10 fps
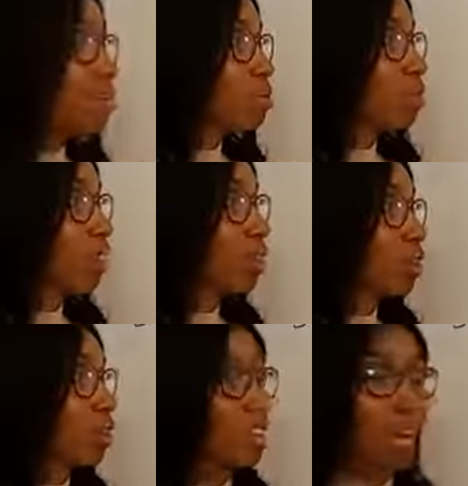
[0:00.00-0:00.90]
them together
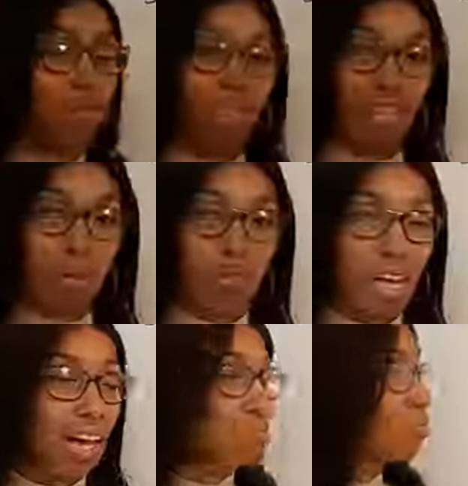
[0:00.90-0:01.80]
and keep the same
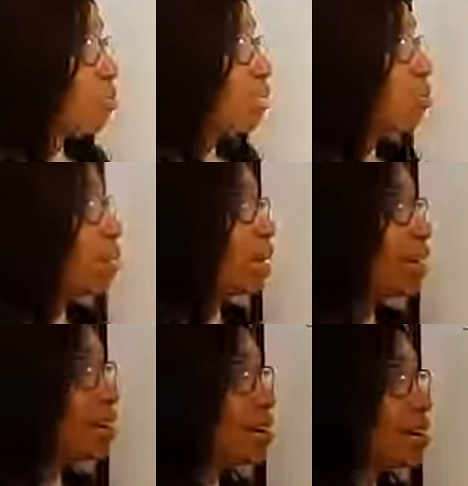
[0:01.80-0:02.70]
sign. But
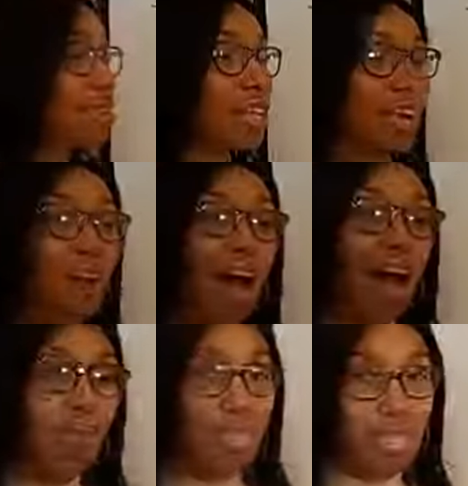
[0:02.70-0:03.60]
if they're
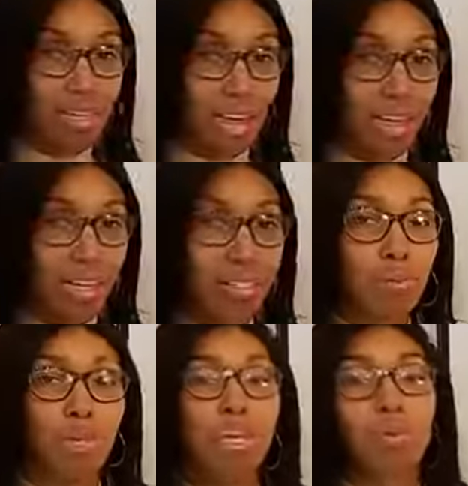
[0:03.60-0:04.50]
opposite signs,
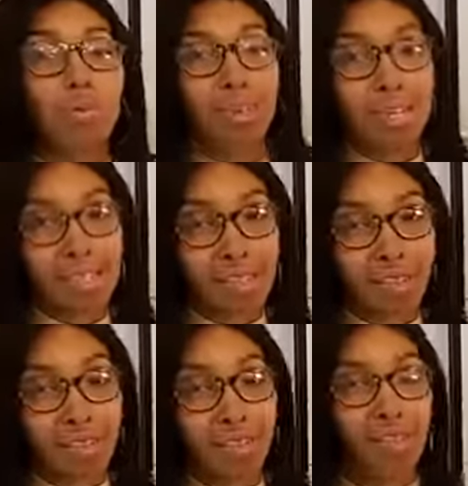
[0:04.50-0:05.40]
meaning one is
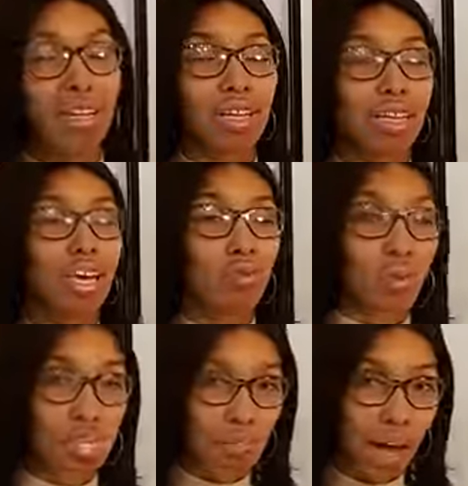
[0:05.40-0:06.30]
negative and the other one
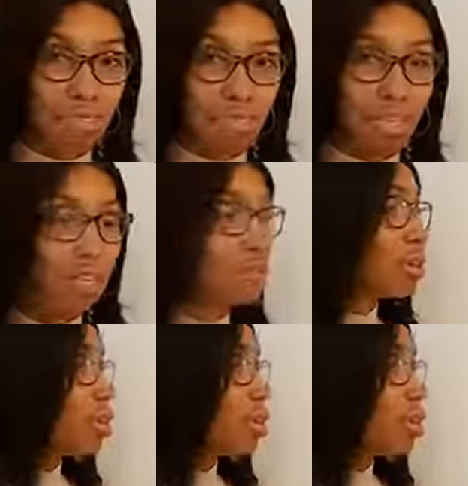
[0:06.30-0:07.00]
is positive,